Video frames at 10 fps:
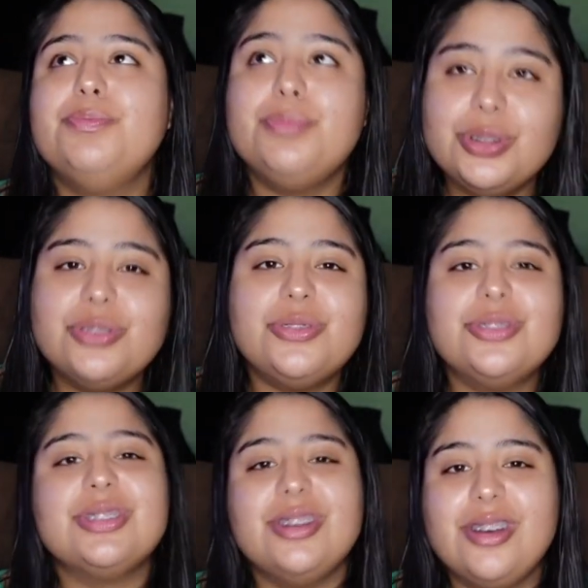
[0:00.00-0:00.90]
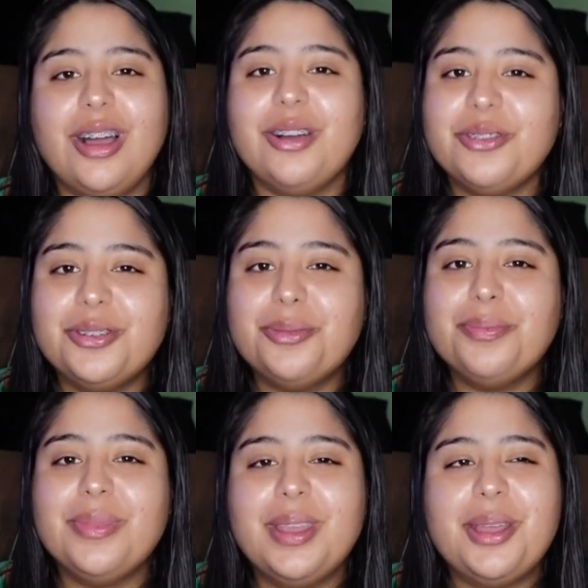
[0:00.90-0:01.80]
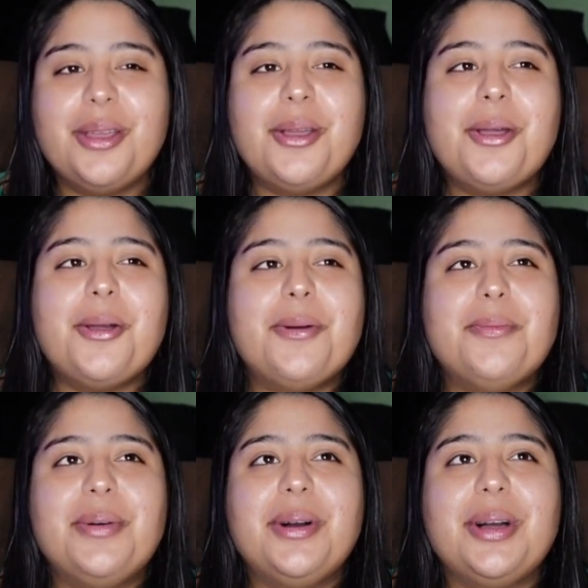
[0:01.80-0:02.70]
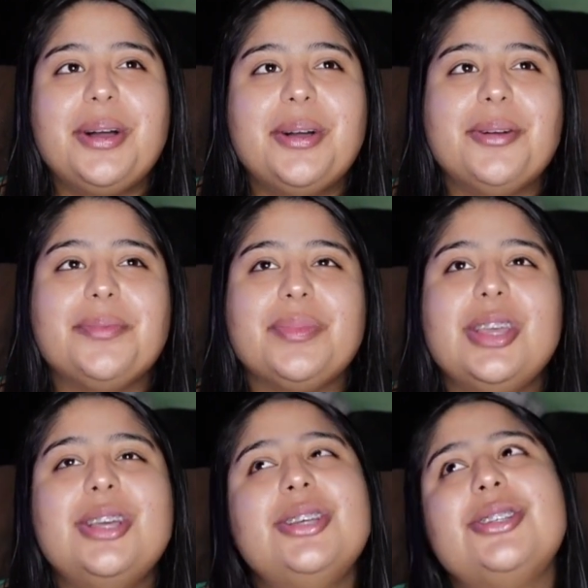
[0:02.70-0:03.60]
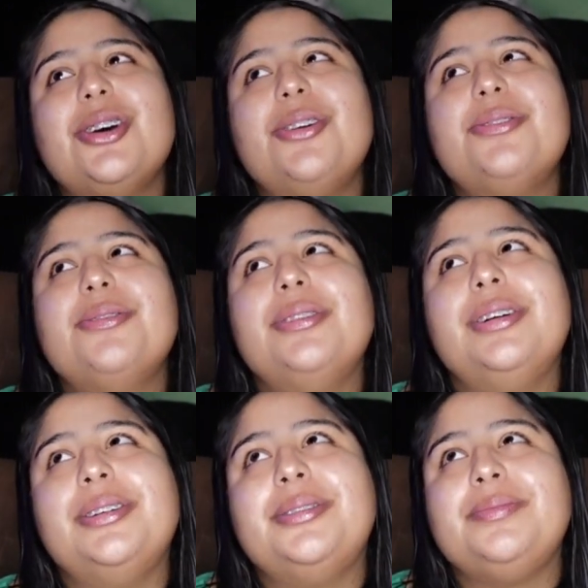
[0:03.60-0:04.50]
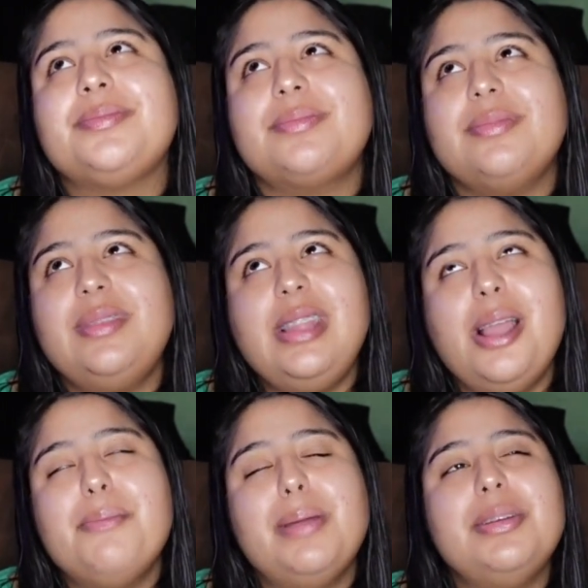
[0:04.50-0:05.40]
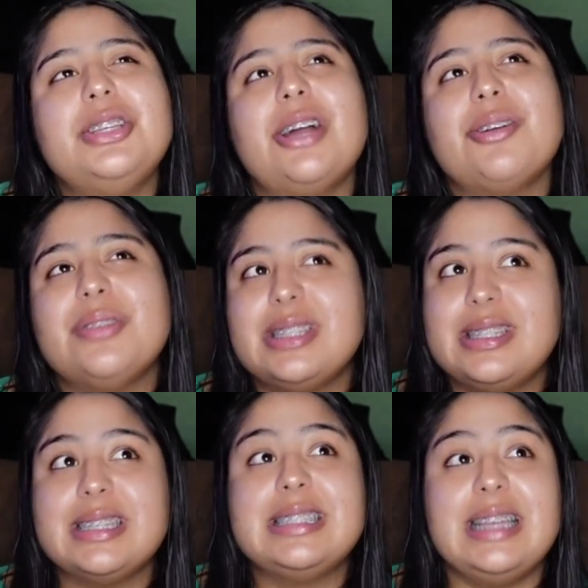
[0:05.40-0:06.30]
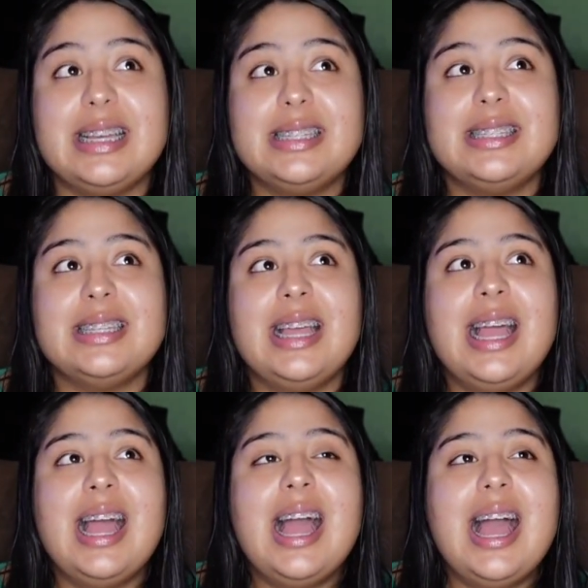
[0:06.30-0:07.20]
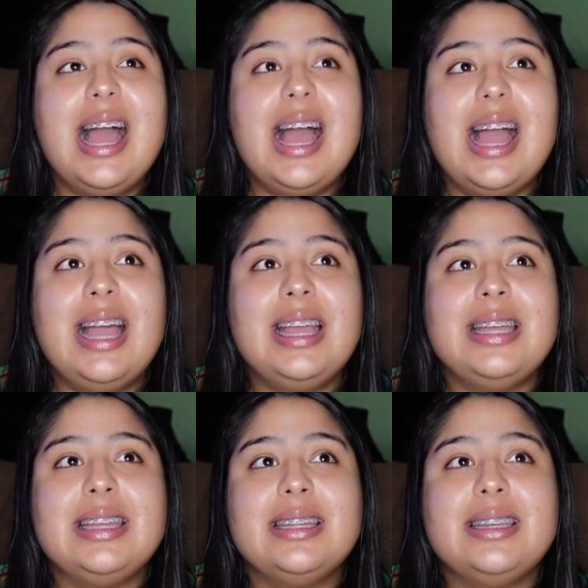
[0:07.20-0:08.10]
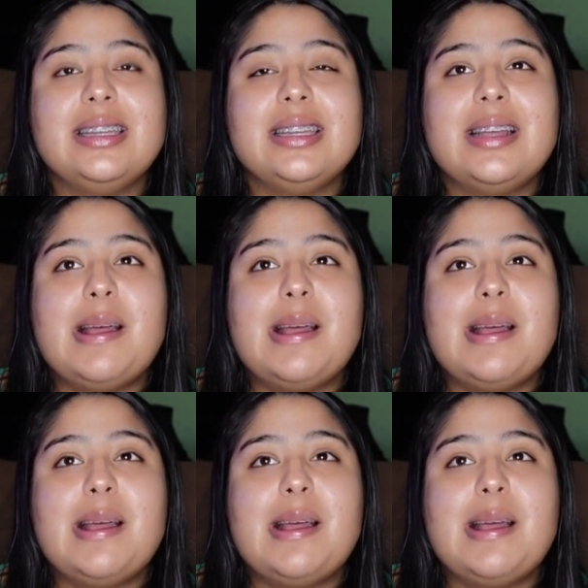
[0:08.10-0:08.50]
beautiful to not film. But, so, baby shower was a success, and